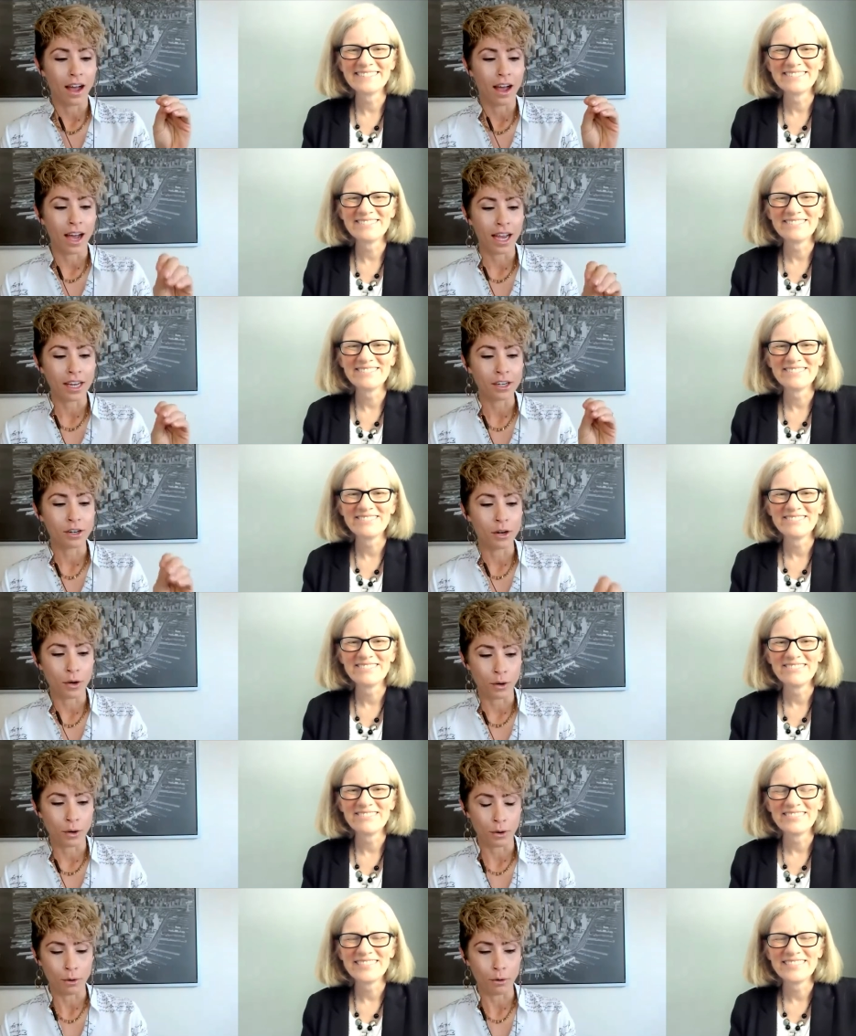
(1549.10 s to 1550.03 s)
Speaker 1: I
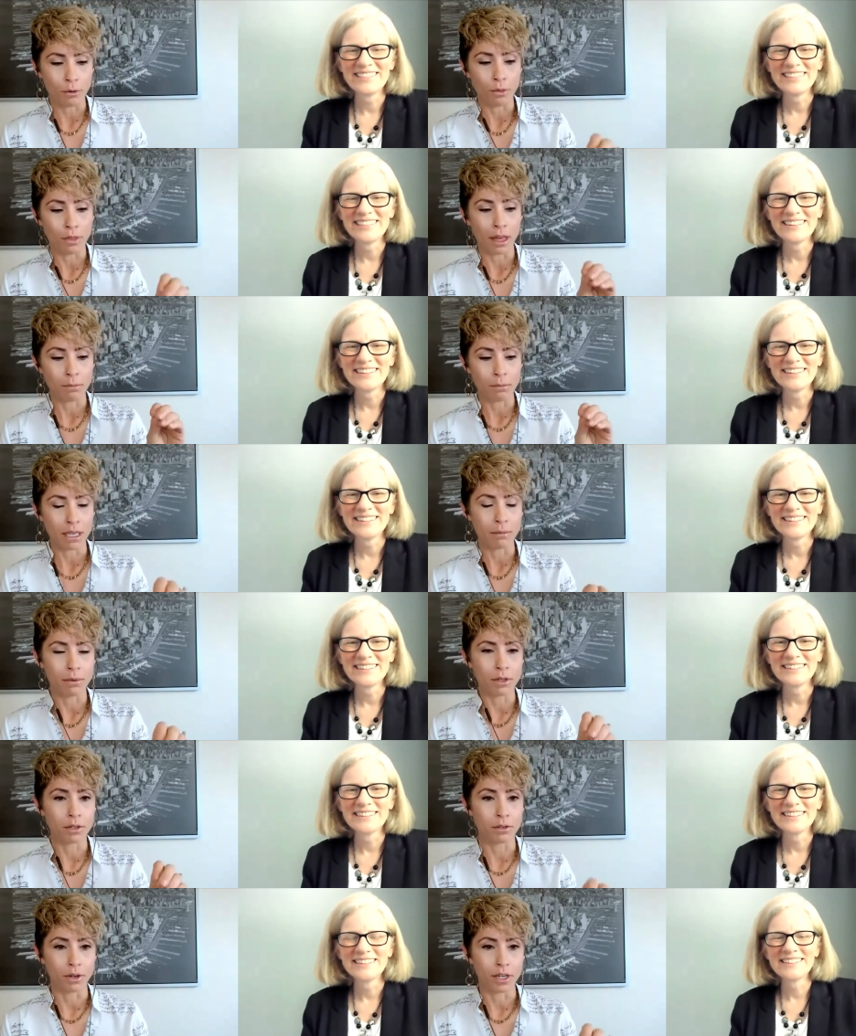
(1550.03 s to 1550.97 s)
know that people
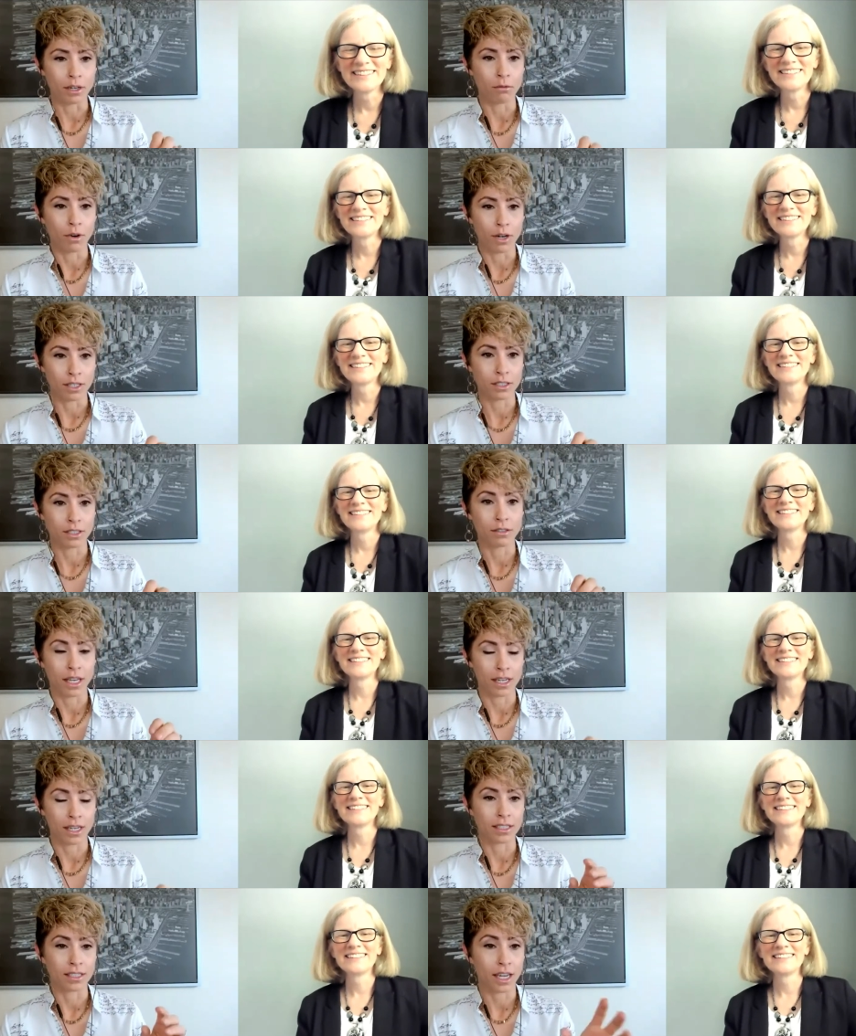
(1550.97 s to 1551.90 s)
are going to want to
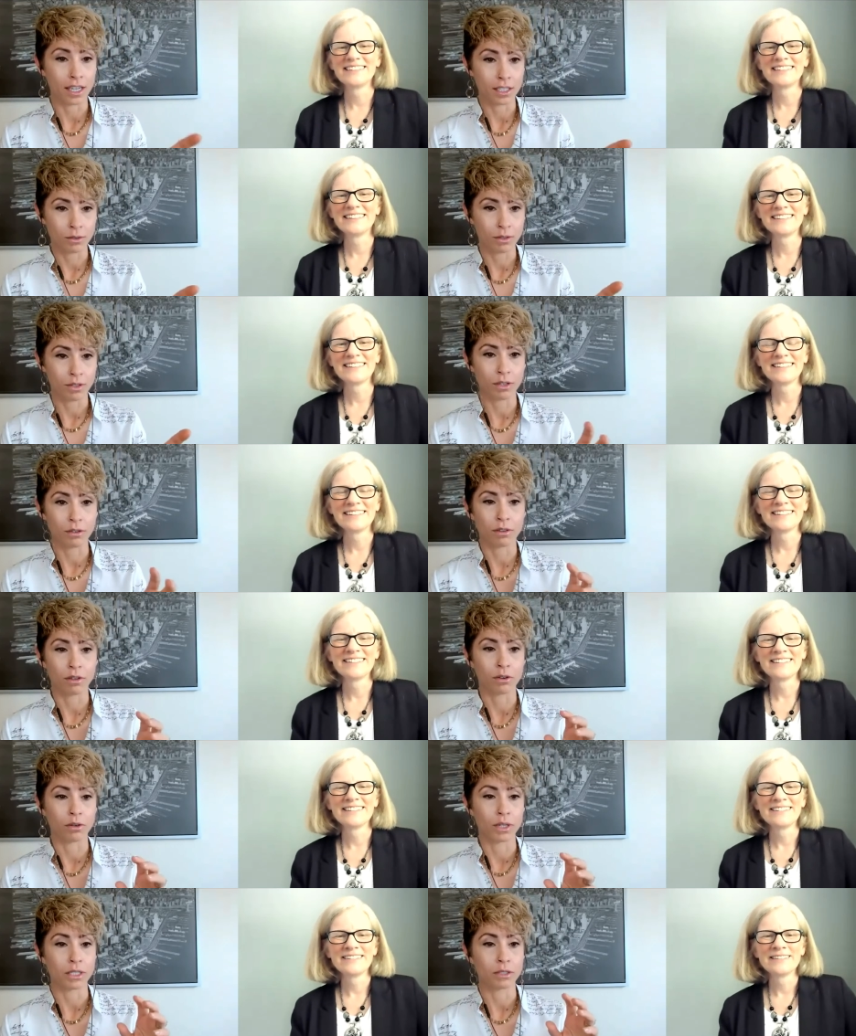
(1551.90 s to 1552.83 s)
get in touch with you. They're
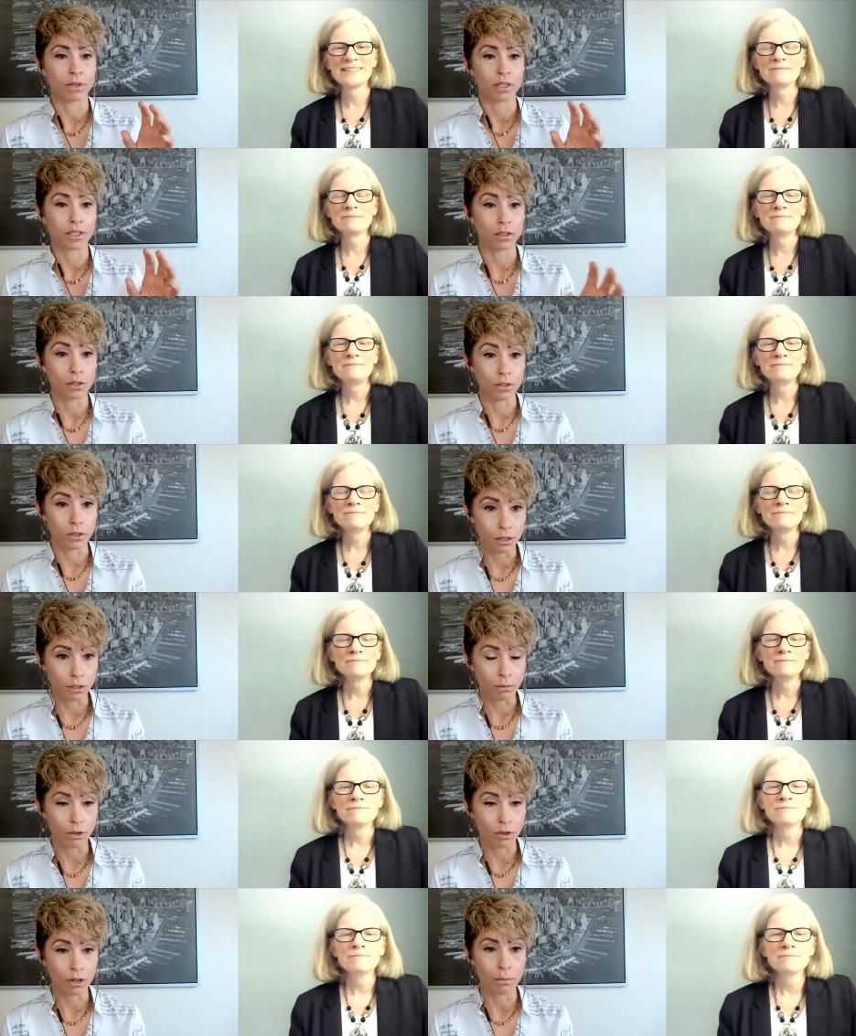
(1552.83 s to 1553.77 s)
going to want to learn
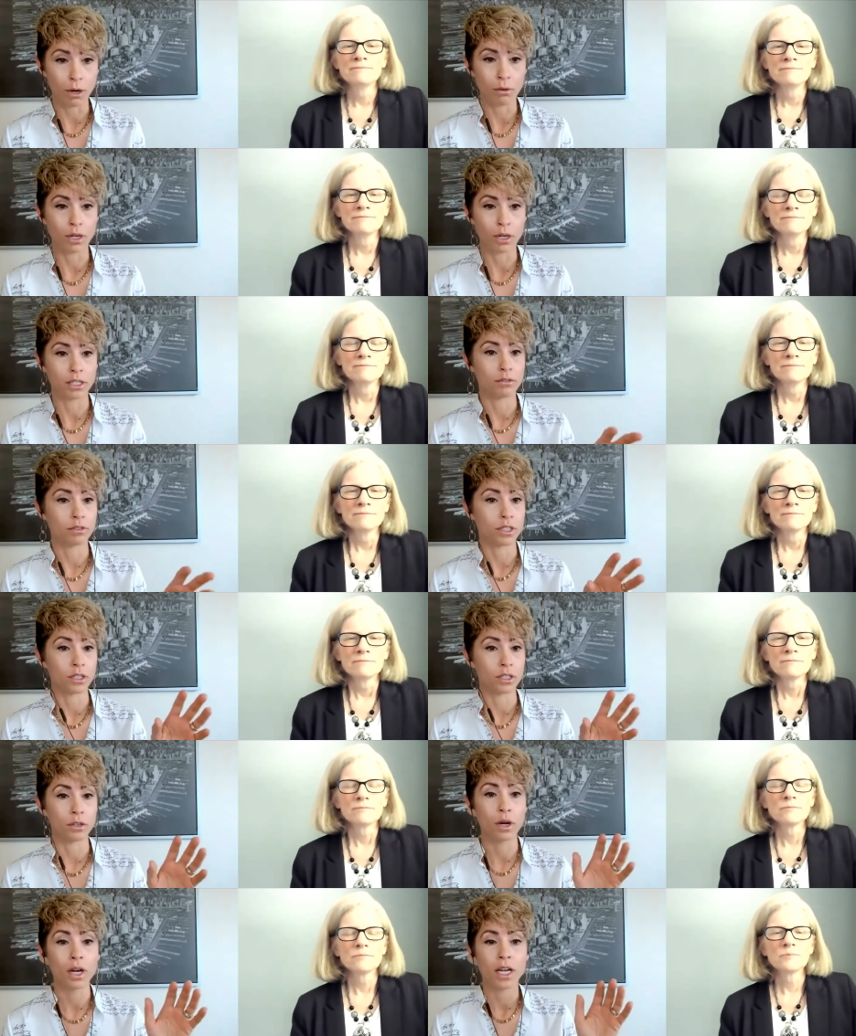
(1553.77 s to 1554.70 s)
more about what you
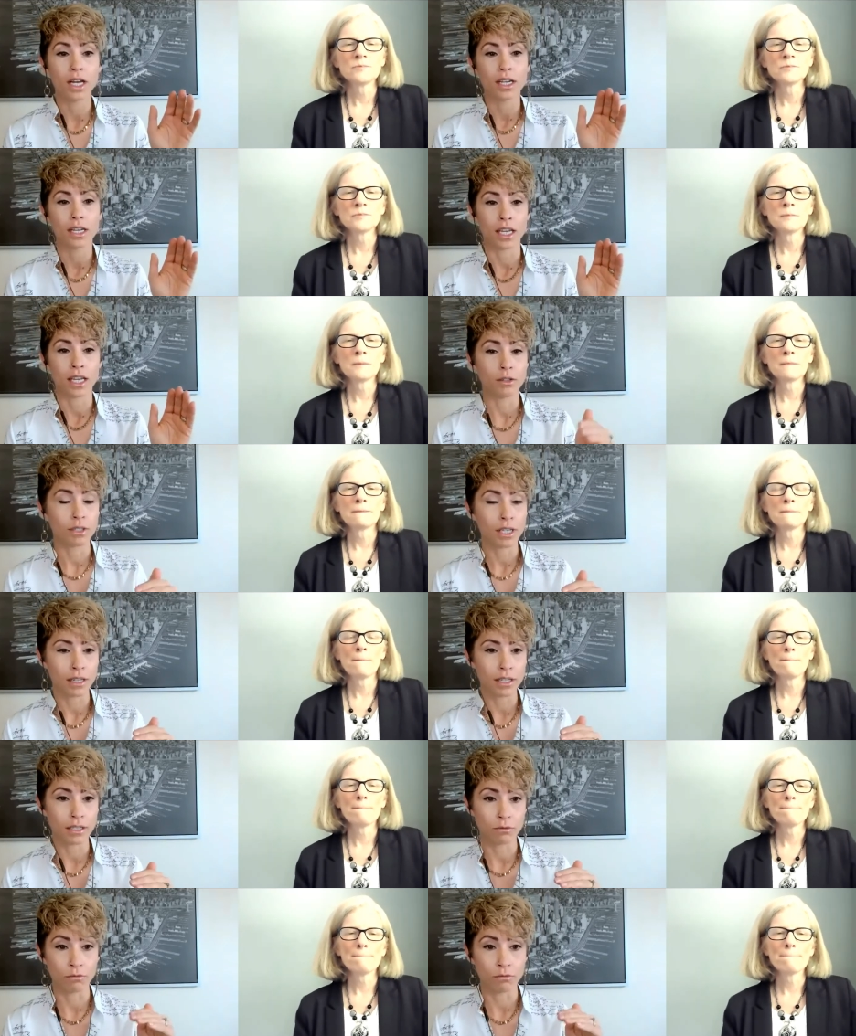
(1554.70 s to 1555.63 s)
do. Can you tell
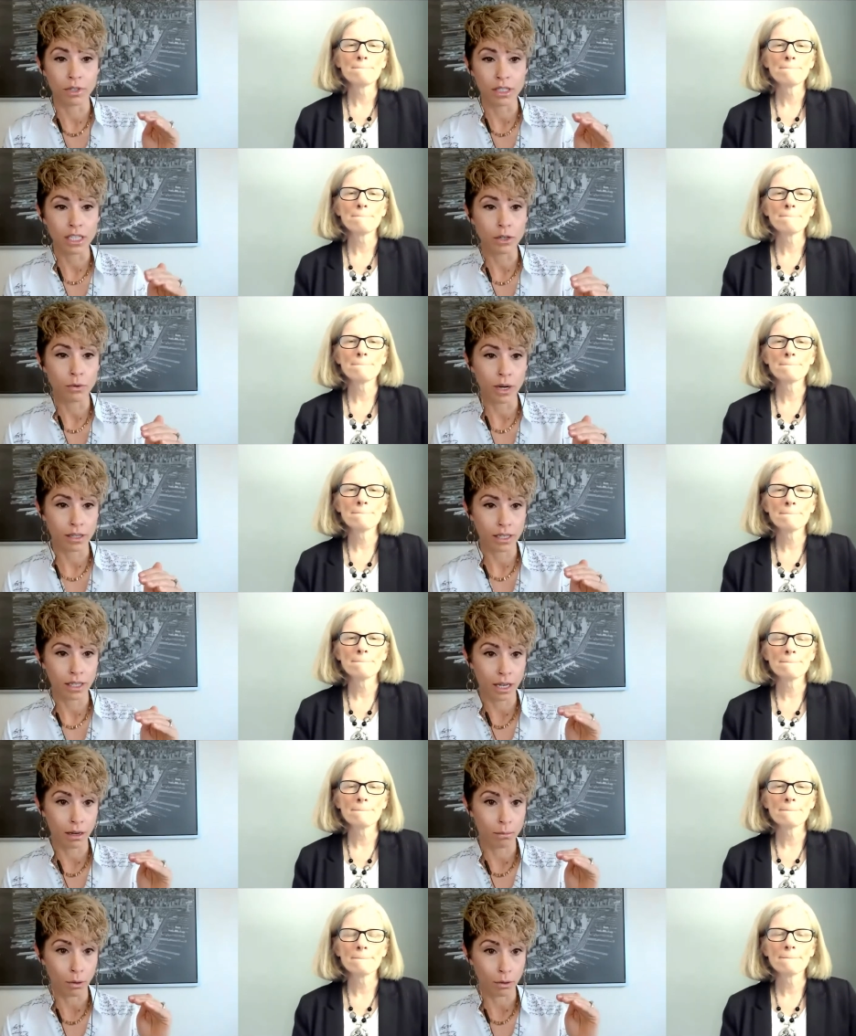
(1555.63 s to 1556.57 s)
us really
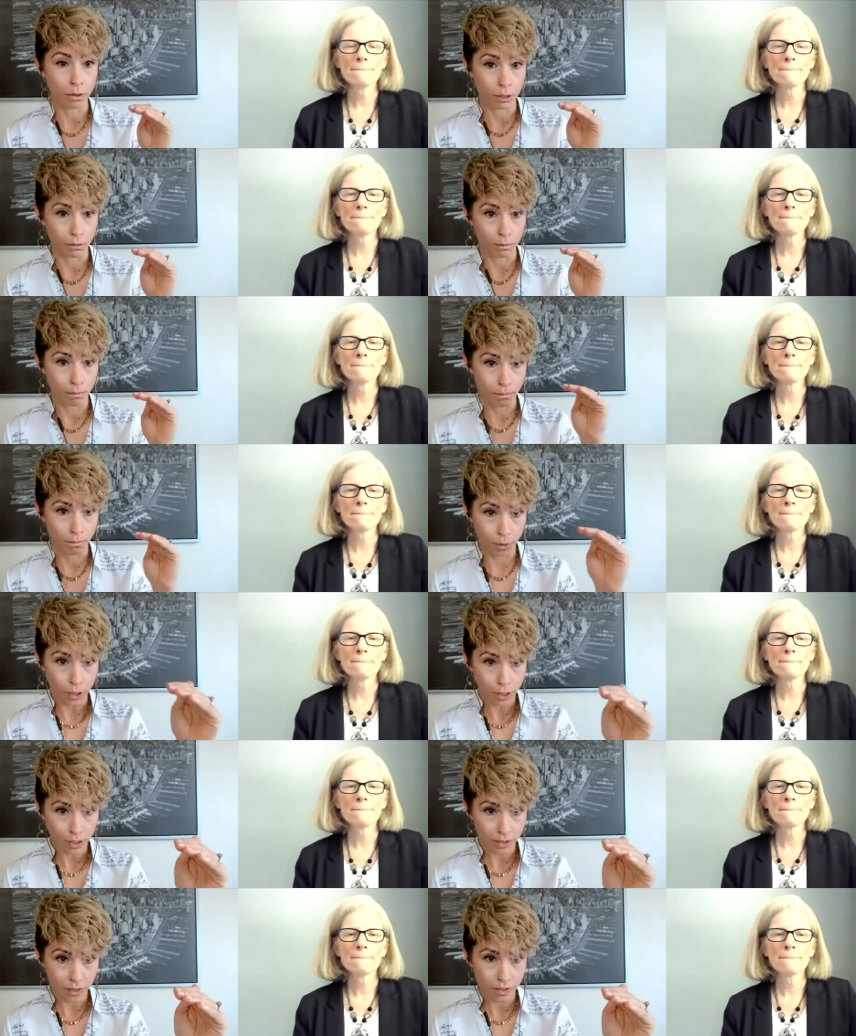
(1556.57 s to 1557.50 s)
quickly about your
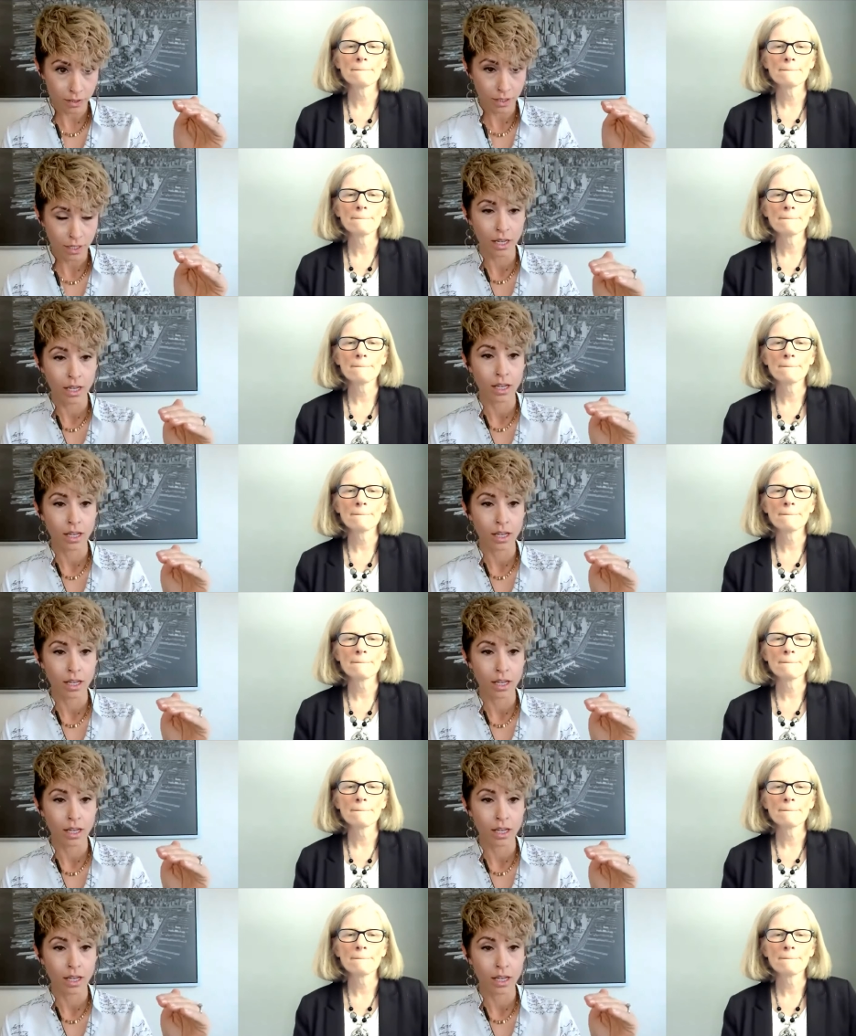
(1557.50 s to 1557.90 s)
books?